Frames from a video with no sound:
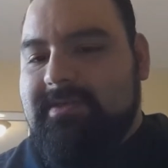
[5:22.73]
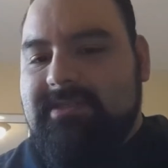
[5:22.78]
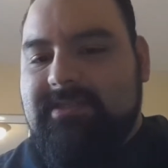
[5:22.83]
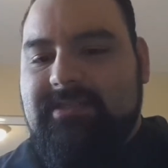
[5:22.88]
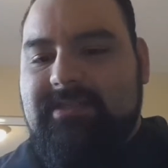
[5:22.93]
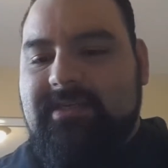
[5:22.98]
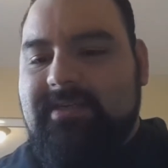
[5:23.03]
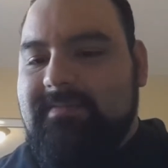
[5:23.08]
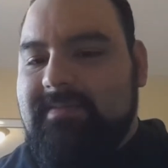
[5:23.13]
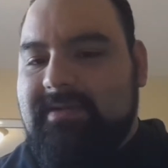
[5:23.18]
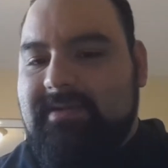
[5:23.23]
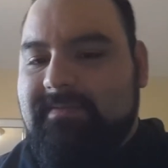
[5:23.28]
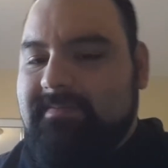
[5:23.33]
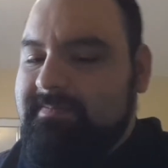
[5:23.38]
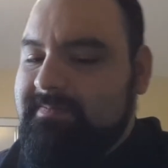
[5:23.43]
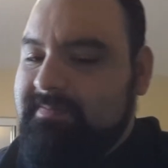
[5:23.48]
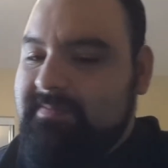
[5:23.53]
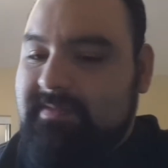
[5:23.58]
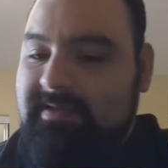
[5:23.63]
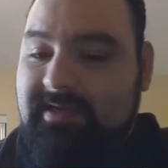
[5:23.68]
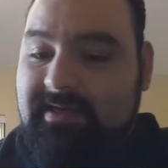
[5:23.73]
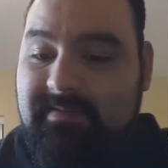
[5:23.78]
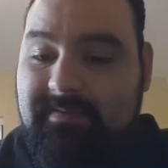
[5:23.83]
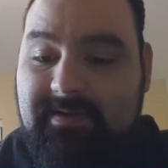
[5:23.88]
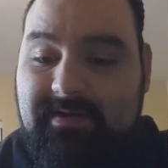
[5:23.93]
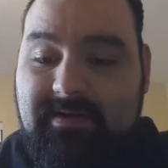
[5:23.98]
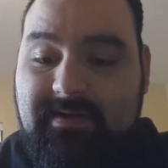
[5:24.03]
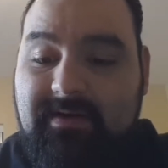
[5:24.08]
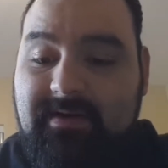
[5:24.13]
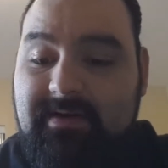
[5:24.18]
It just hit me
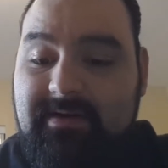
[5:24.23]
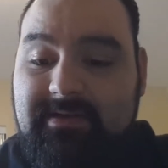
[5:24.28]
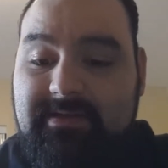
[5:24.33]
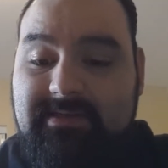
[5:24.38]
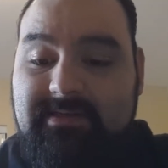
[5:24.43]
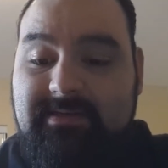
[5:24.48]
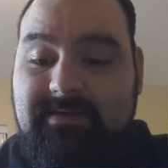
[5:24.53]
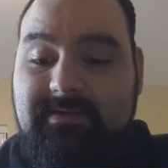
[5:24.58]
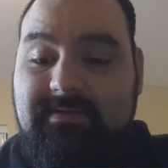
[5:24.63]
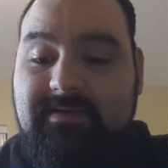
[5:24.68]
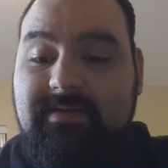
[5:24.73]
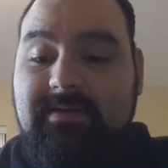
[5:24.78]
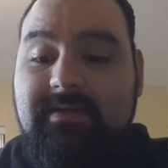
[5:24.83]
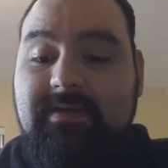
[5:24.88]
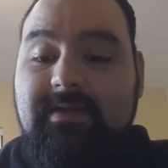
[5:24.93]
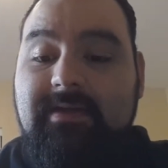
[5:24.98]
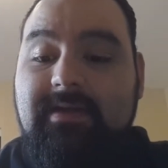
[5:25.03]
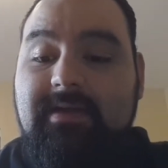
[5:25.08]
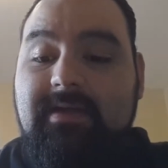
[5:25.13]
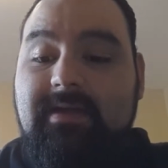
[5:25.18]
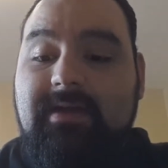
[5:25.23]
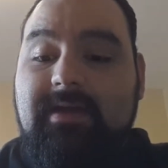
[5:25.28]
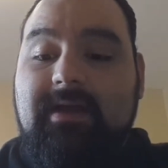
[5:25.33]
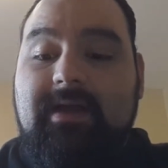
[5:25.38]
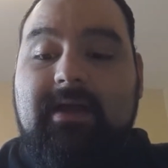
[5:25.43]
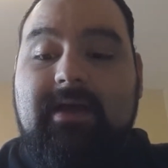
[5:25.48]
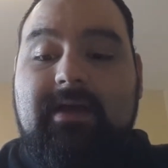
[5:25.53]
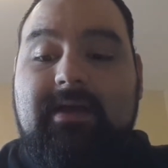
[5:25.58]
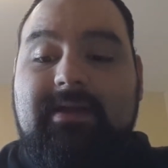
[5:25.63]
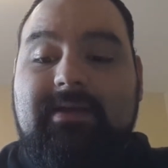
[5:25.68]
hard. So
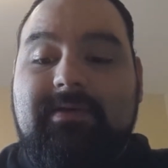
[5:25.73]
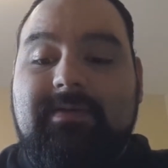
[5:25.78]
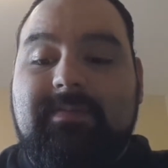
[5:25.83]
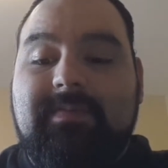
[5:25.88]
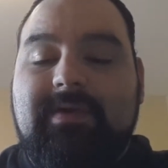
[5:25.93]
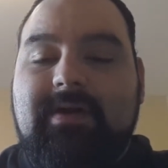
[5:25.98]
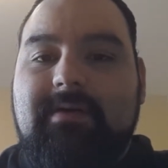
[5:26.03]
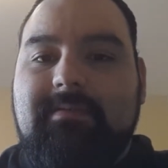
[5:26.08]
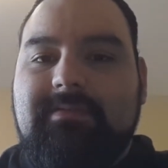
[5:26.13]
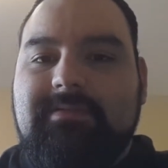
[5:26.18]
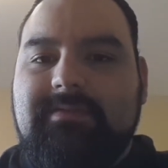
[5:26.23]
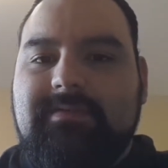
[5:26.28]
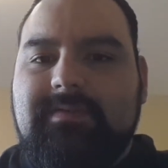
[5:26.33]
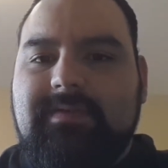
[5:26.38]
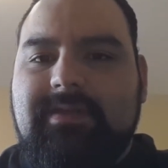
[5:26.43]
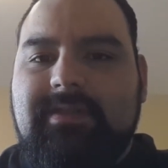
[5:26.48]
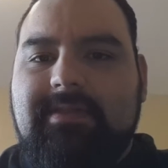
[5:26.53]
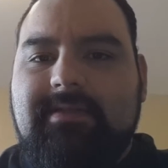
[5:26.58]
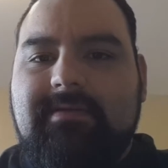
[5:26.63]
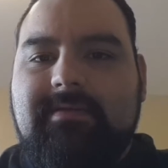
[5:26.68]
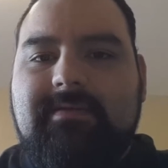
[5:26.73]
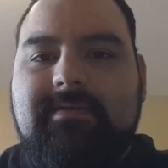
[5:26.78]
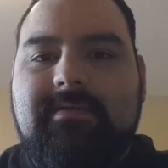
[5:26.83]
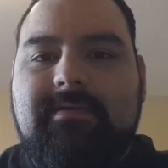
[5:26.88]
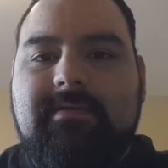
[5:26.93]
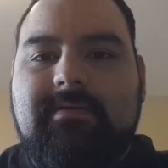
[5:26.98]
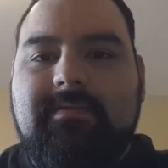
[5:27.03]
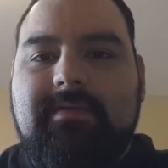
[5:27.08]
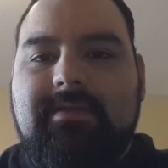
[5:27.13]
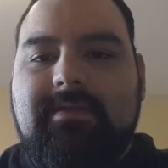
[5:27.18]
no problems with
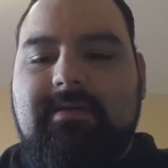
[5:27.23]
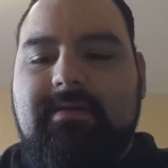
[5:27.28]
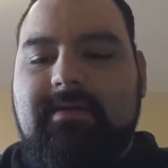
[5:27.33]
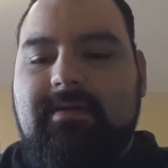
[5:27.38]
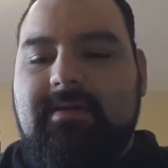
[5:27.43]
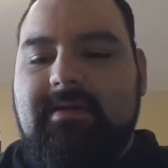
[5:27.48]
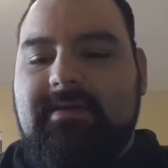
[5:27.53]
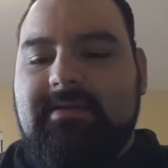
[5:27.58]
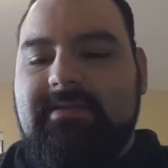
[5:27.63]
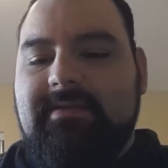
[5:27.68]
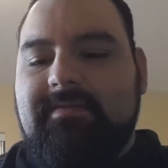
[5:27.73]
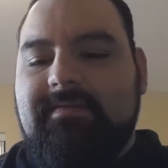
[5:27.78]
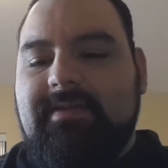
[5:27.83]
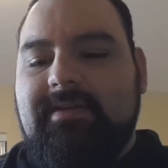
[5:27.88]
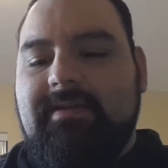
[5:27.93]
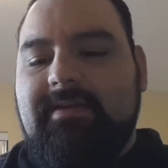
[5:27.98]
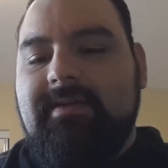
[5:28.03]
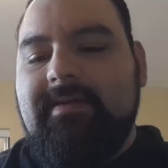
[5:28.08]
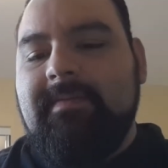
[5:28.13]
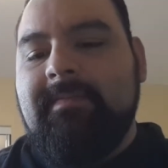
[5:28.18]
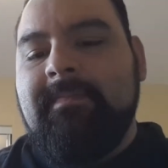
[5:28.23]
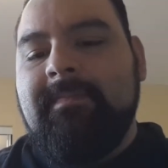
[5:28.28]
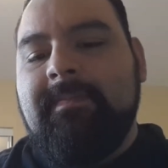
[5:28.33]
connectivity.